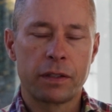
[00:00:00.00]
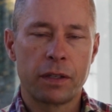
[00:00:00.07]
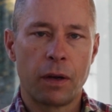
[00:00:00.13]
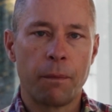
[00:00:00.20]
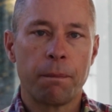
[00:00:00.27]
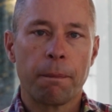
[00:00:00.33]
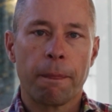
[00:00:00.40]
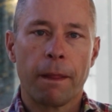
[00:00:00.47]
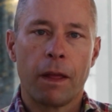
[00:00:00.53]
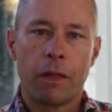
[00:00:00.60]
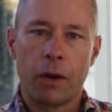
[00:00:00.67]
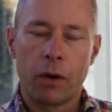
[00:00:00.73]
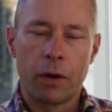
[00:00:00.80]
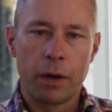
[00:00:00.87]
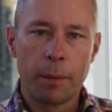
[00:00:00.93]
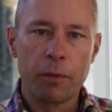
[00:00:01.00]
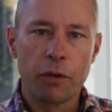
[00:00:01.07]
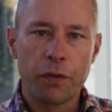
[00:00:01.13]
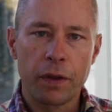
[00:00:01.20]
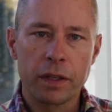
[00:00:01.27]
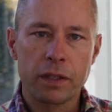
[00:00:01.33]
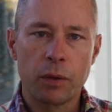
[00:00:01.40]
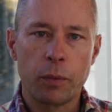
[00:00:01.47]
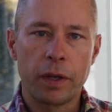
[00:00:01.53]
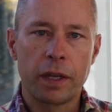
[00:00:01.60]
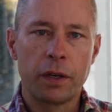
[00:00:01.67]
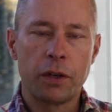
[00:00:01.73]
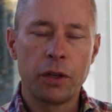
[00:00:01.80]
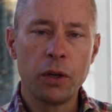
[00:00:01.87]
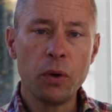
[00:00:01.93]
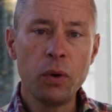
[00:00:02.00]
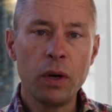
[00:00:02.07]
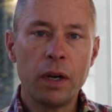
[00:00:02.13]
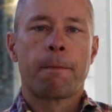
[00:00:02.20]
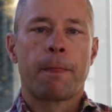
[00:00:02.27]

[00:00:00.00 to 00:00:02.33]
So there are a number of things that we can do.